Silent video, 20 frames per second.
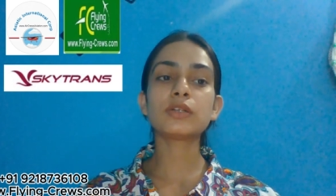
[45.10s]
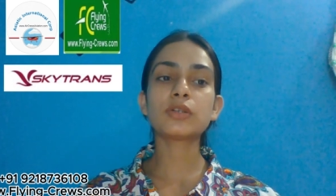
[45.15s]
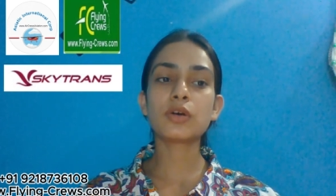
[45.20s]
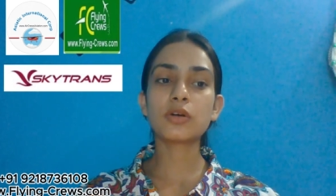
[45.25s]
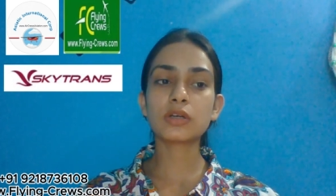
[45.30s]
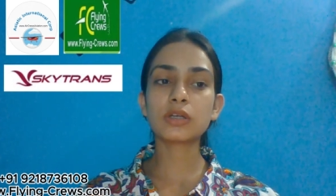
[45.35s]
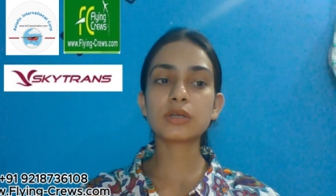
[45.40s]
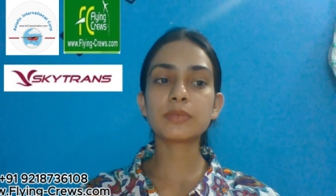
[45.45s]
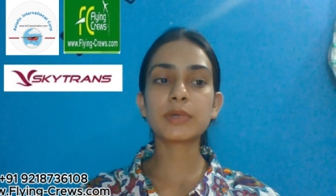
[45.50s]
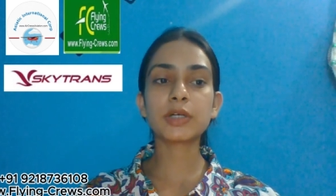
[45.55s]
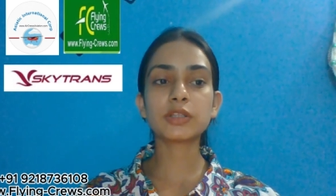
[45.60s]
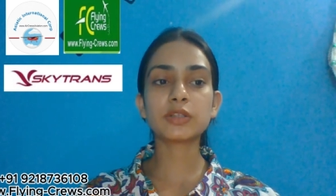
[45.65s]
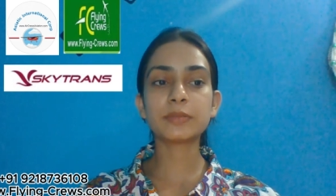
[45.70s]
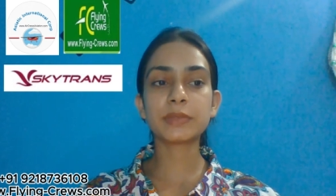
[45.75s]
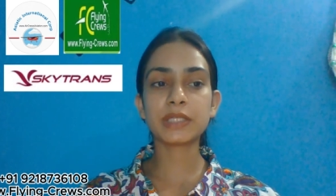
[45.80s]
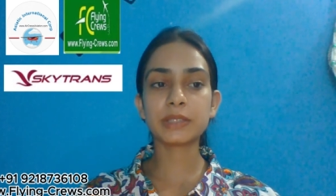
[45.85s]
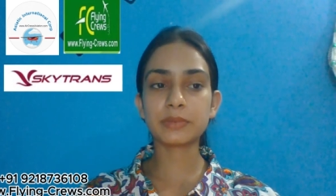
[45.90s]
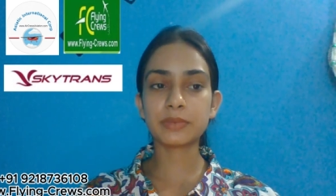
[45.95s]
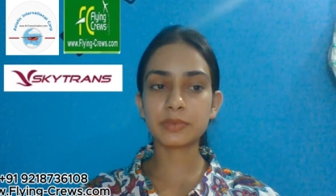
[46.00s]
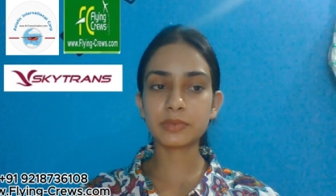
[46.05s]
Talking about the
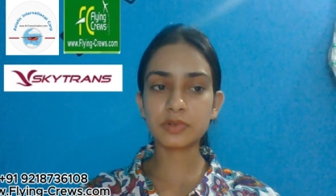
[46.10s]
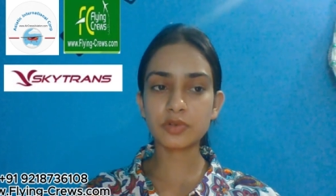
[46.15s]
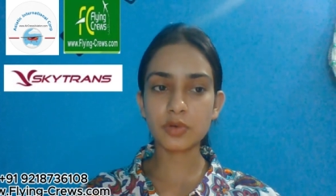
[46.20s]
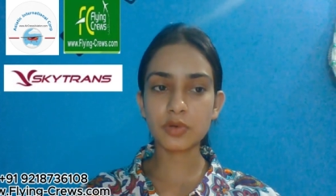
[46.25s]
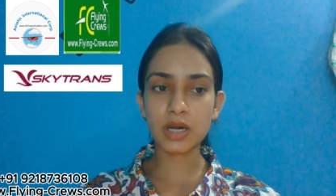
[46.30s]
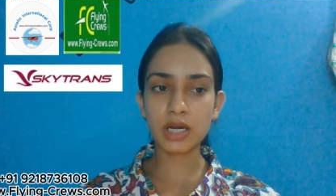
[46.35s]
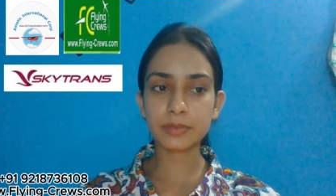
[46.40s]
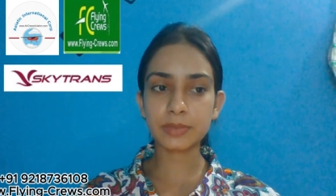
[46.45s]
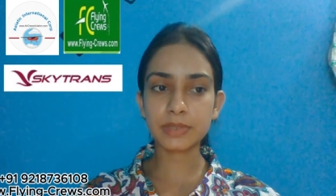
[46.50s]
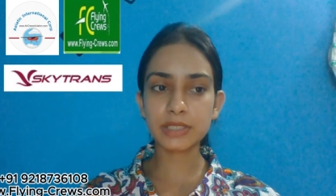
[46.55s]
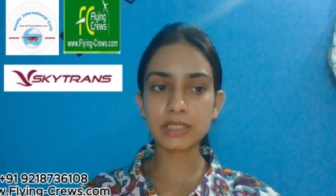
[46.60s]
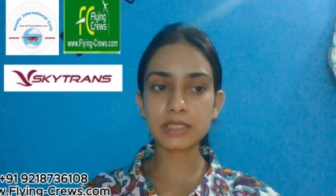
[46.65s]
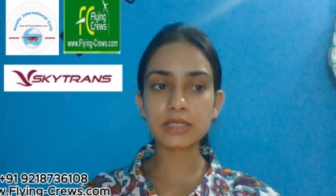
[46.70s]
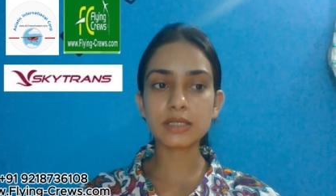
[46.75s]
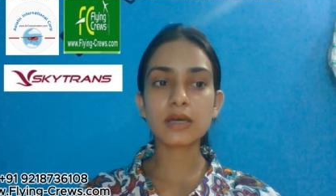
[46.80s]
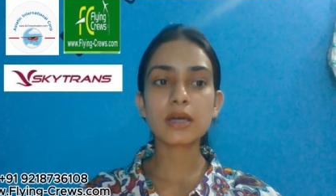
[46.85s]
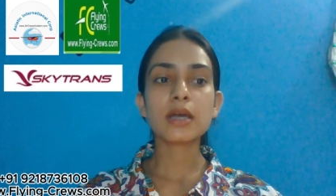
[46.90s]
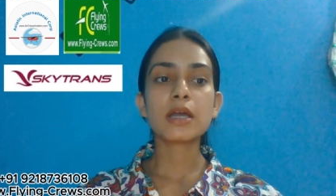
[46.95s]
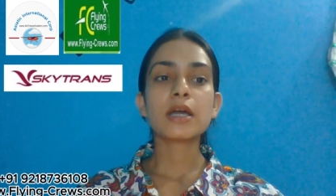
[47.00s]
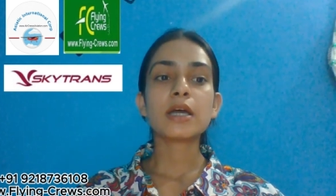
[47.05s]
minimum requirements,
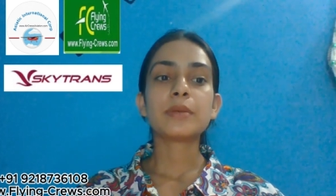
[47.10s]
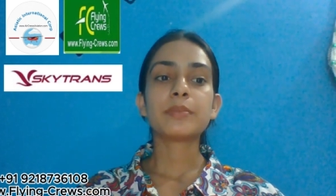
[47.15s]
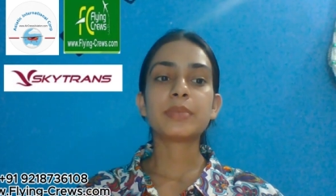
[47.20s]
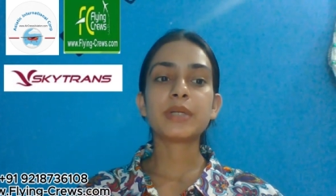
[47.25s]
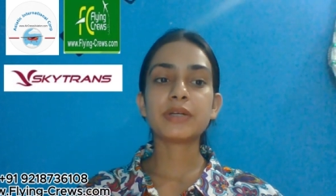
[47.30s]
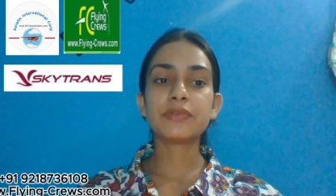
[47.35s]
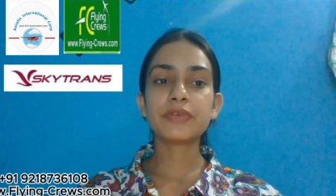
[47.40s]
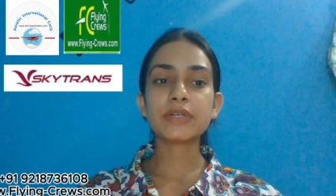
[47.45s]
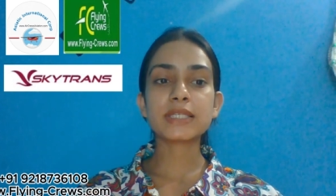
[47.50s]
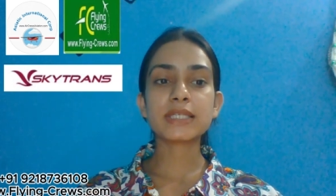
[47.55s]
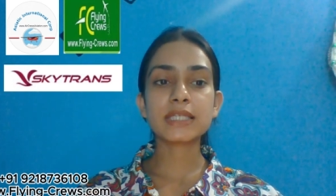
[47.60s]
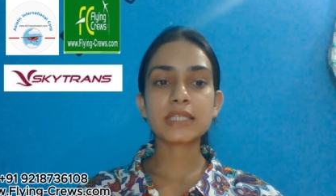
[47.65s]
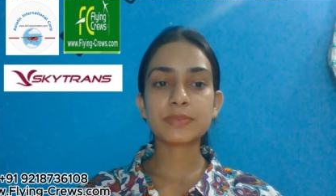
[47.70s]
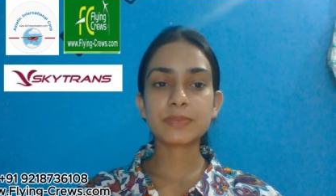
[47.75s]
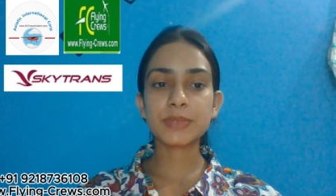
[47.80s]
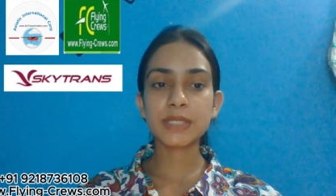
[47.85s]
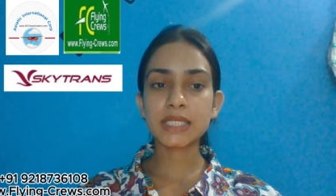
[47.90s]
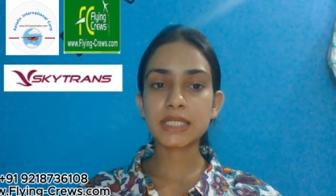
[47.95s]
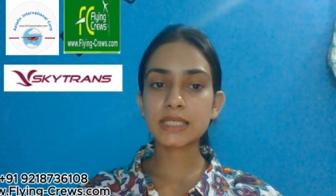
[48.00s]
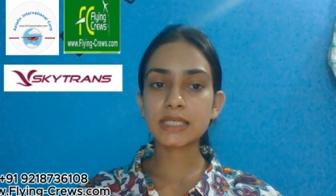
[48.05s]
previous
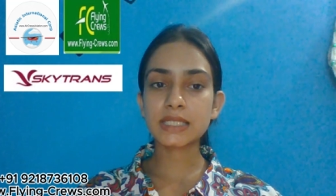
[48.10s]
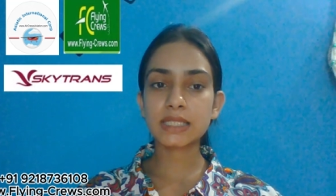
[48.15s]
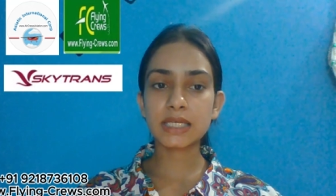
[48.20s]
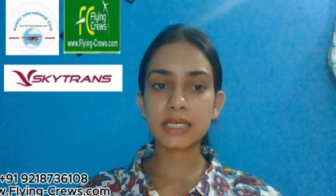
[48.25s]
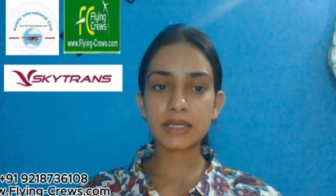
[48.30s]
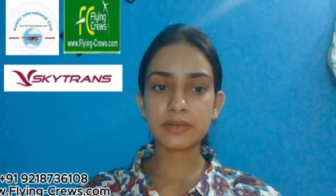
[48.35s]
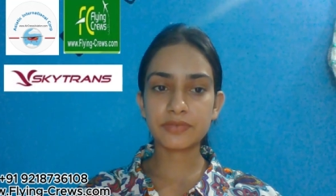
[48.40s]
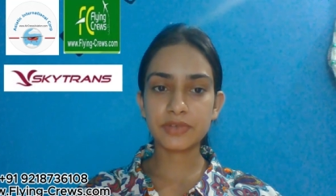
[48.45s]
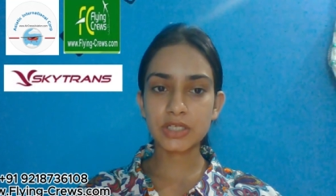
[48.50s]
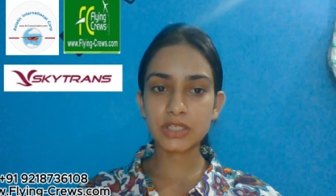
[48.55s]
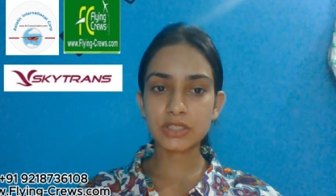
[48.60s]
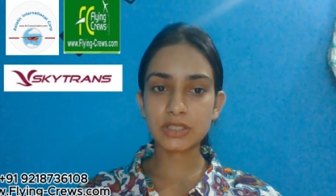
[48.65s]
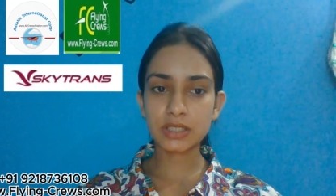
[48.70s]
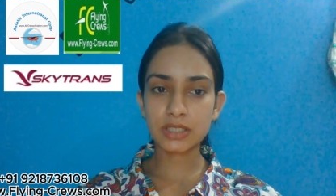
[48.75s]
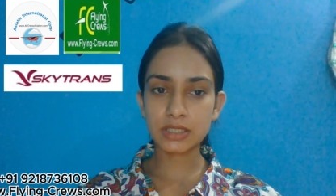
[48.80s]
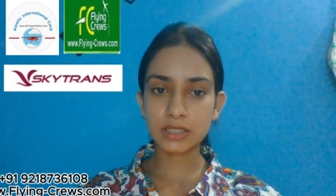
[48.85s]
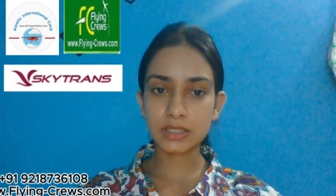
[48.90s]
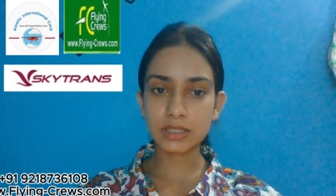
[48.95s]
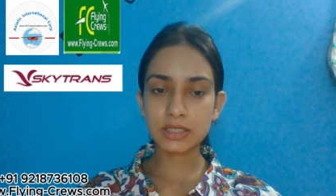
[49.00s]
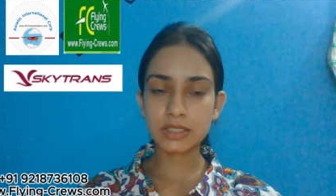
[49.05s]
experience in the aviation
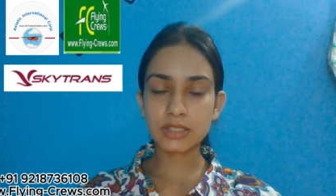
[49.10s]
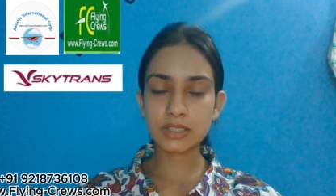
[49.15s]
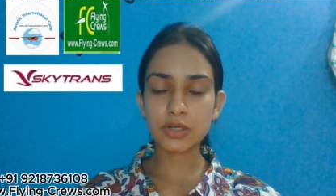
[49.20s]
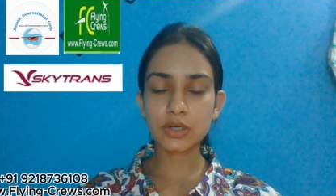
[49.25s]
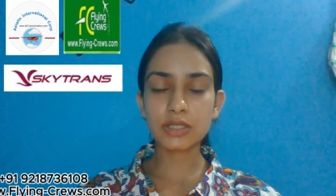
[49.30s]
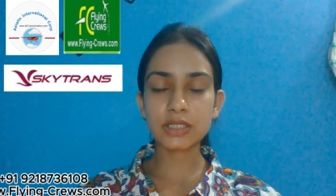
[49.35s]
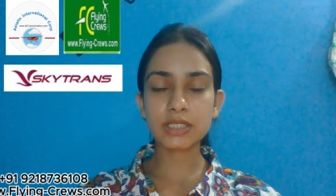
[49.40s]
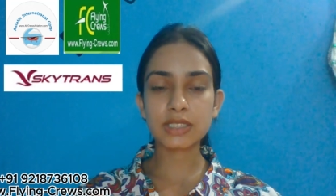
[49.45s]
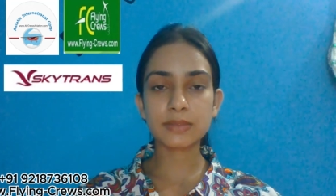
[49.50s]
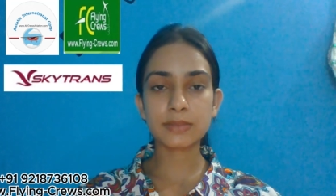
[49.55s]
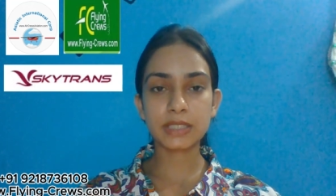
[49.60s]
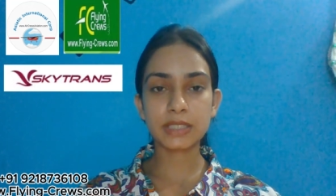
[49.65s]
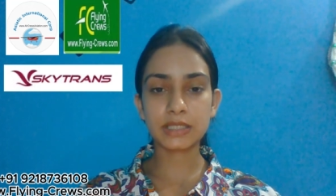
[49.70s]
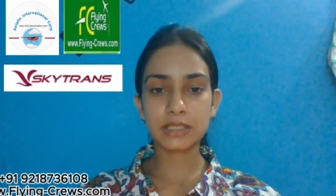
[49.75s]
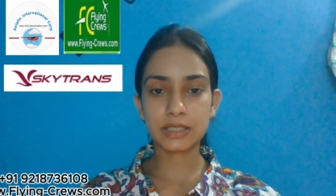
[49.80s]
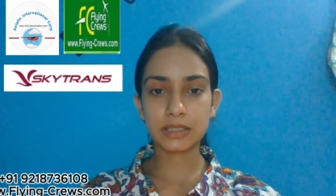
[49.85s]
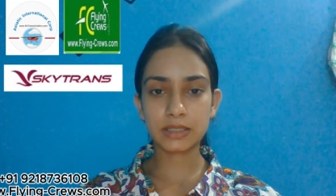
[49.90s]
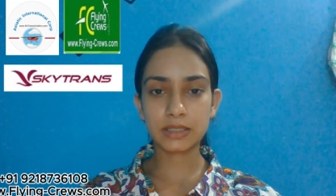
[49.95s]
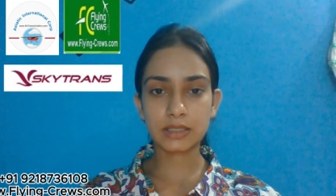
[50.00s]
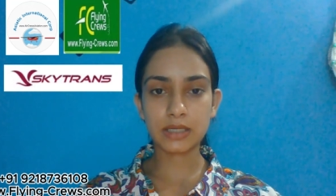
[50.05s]
industry on a similar
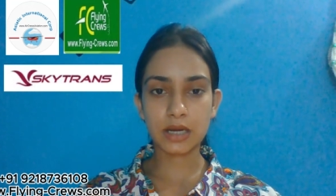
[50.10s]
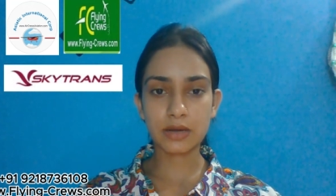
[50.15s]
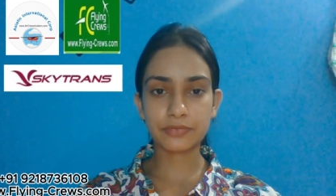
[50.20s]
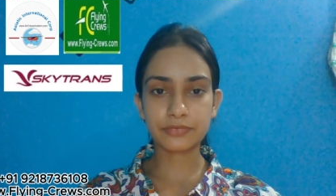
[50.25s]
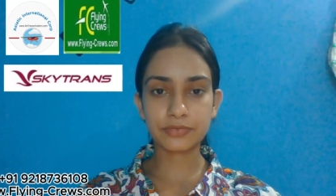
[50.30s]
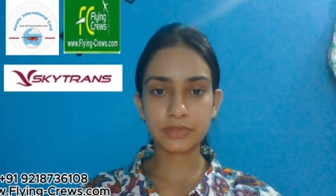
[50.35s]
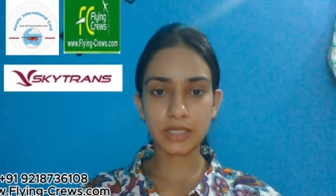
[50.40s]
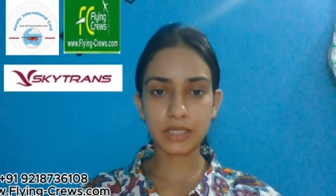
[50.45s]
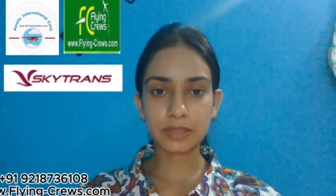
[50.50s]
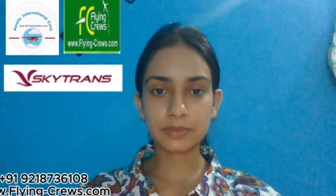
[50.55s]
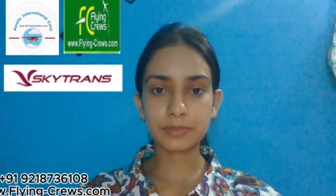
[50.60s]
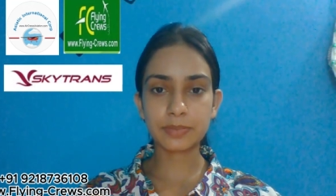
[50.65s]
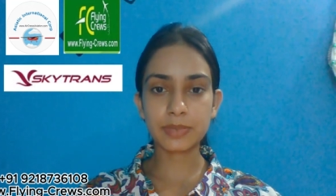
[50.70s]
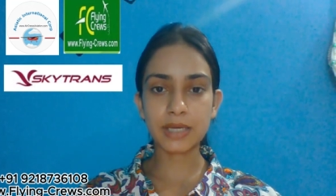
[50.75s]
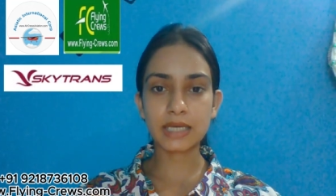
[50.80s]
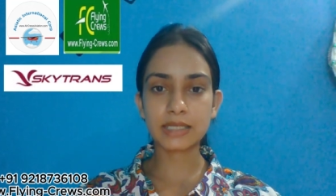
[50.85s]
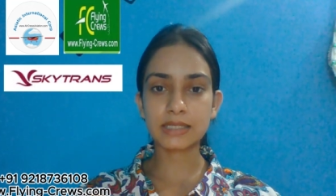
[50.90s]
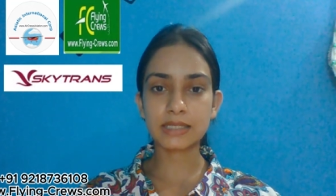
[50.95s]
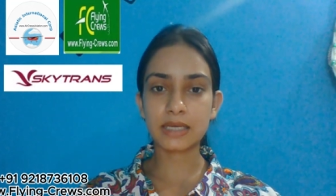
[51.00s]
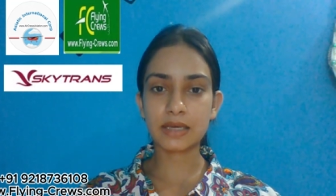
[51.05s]
aircraft type
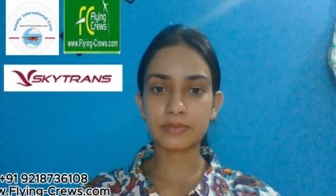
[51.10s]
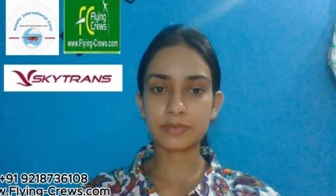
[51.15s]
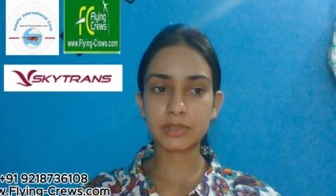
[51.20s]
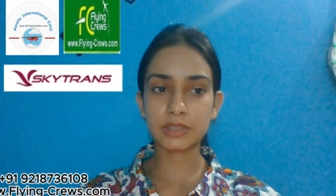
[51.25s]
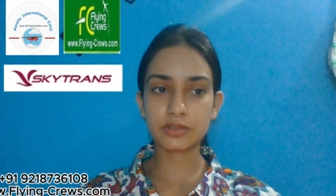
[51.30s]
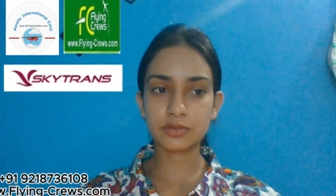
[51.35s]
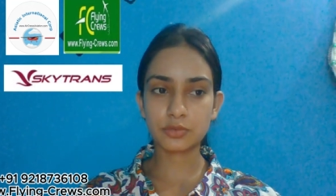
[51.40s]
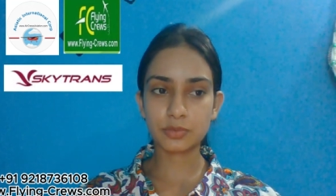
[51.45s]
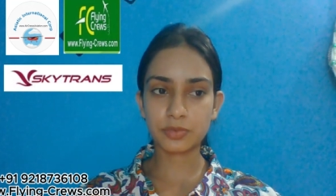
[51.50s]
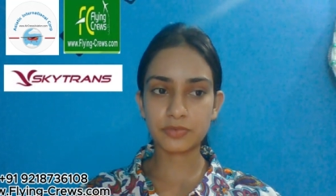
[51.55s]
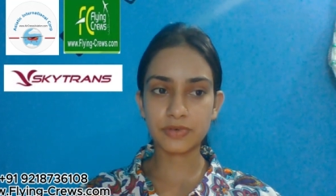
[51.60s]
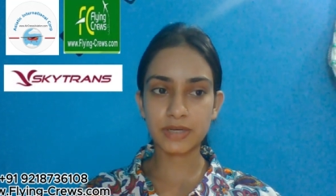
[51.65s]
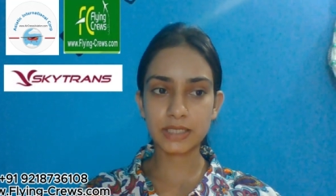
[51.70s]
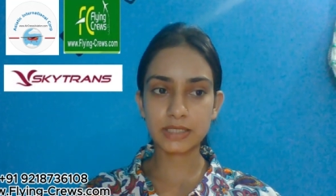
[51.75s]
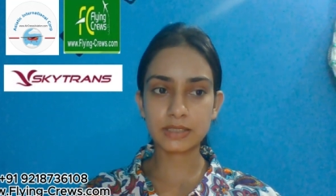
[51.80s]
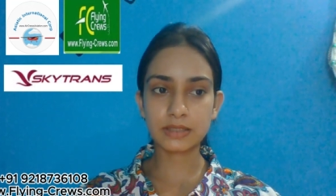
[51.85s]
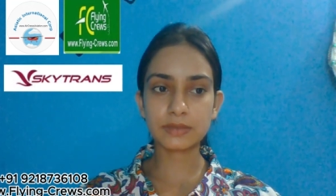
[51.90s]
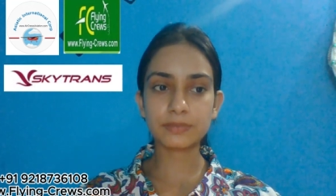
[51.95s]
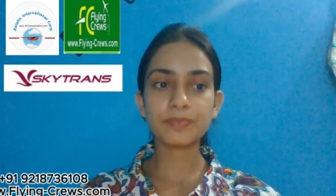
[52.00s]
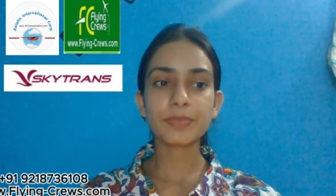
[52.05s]
as cabin
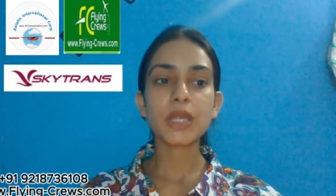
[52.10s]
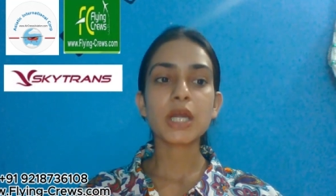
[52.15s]
supervisor,